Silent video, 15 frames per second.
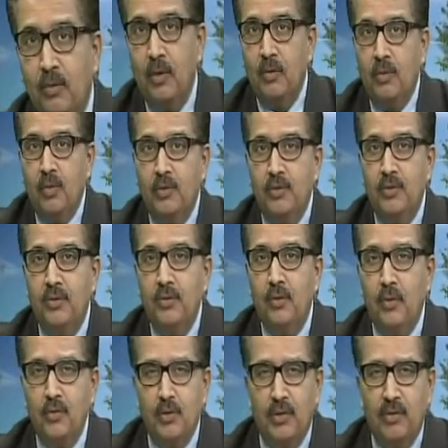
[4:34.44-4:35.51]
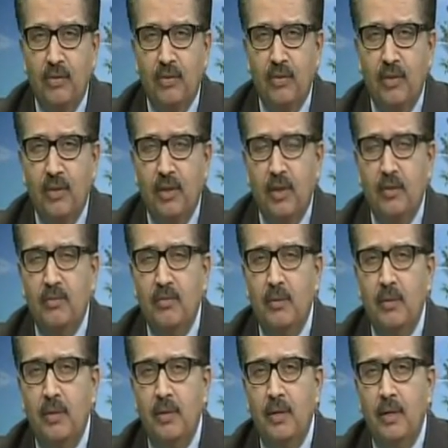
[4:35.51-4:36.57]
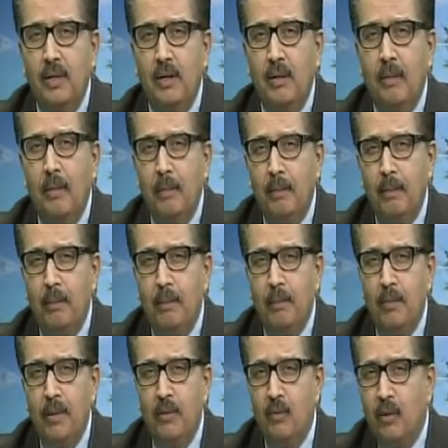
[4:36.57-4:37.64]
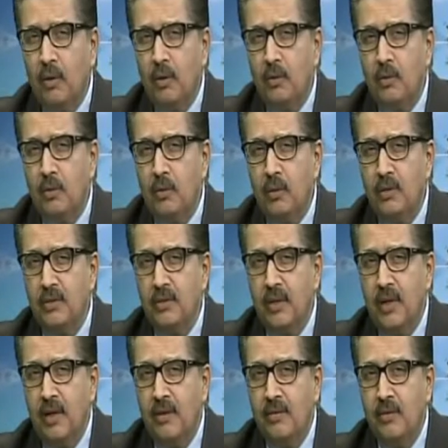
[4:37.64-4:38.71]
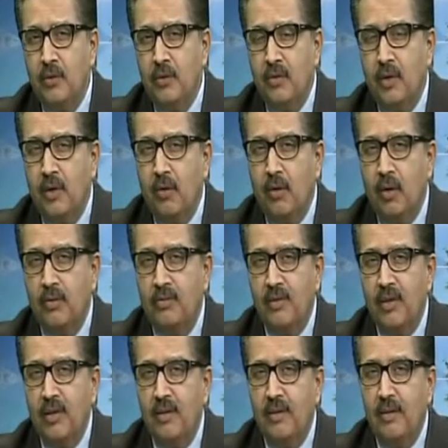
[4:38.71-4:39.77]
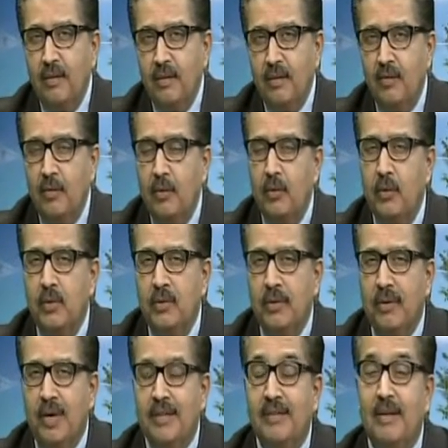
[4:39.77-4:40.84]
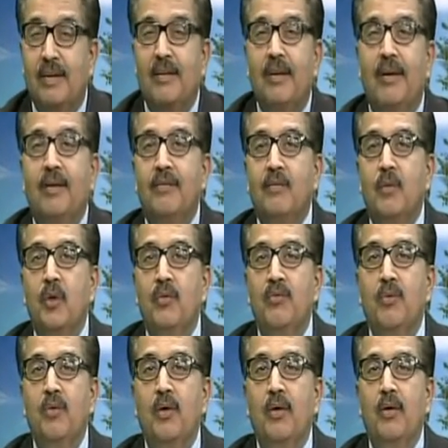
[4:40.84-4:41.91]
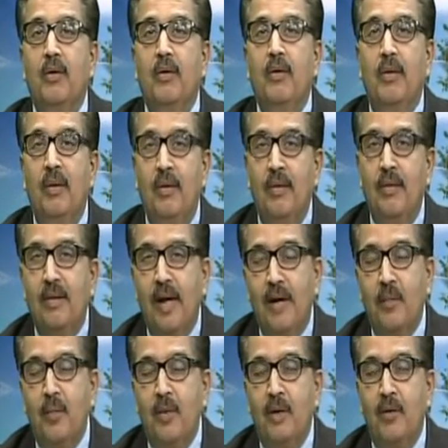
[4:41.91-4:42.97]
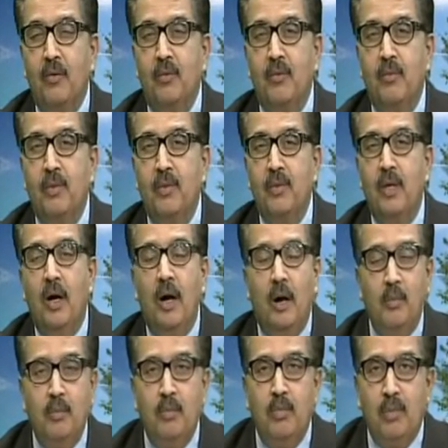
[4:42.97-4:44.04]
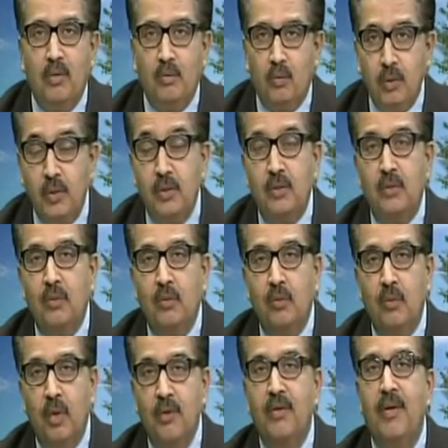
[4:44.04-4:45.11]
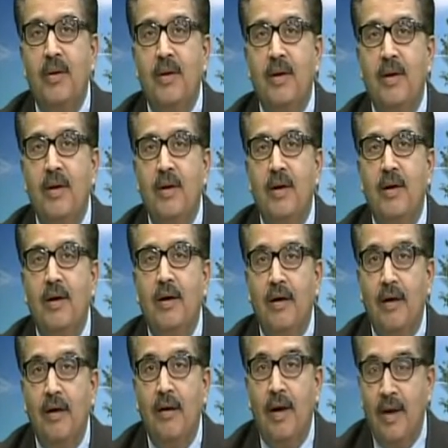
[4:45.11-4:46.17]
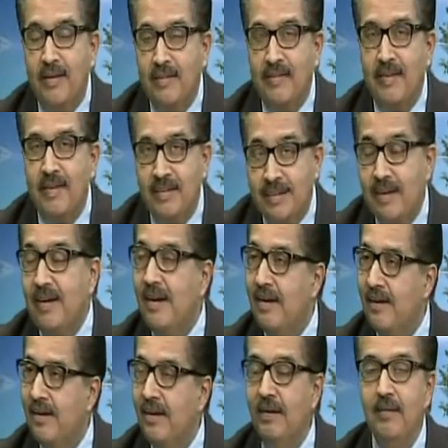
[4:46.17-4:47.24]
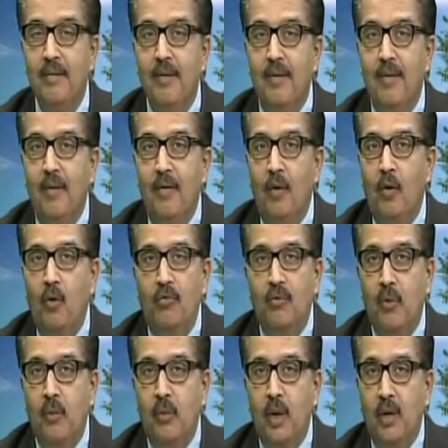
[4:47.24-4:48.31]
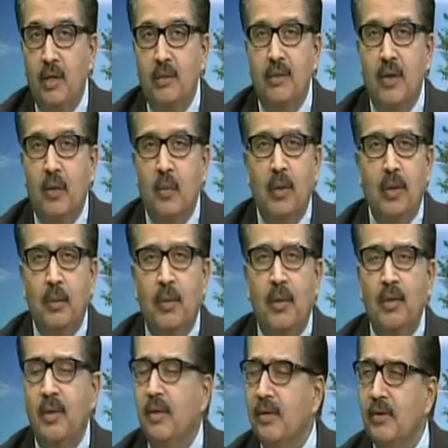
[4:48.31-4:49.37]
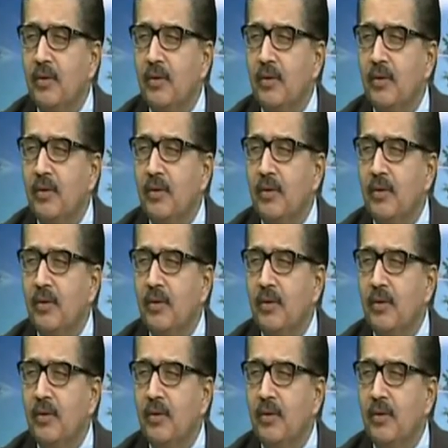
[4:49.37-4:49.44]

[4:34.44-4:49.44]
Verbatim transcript: are watching you also, if they come from India, they were towards, as you said, wrong side. They were towards the right side. So, if you are in that part of Punjab, which was in India, as is in India, or from Rajasthan, Madhya Pradesh,